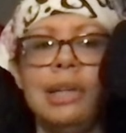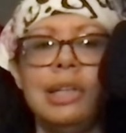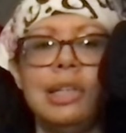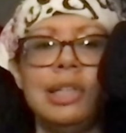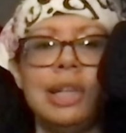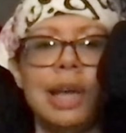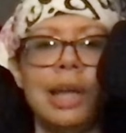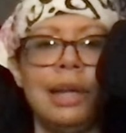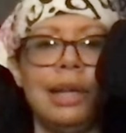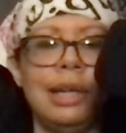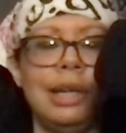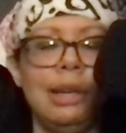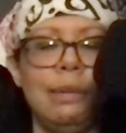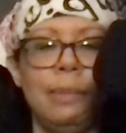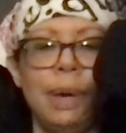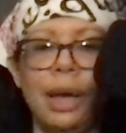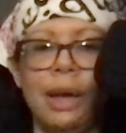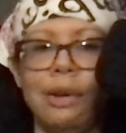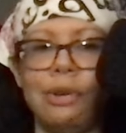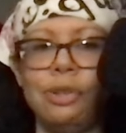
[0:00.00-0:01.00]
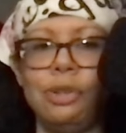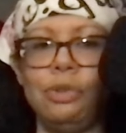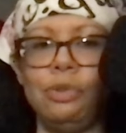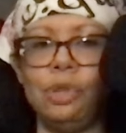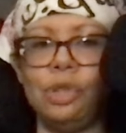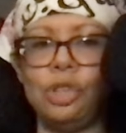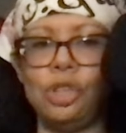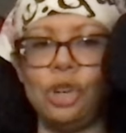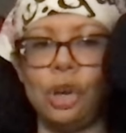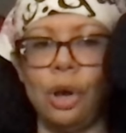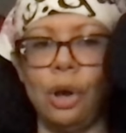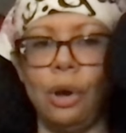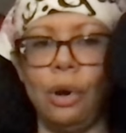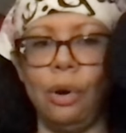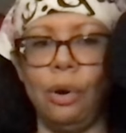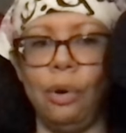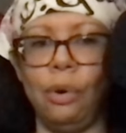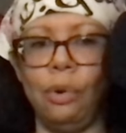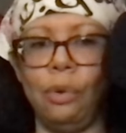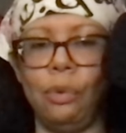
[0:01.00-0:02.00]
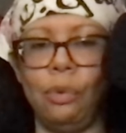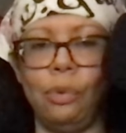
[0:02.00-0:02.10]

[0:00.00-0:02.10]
send email to the show.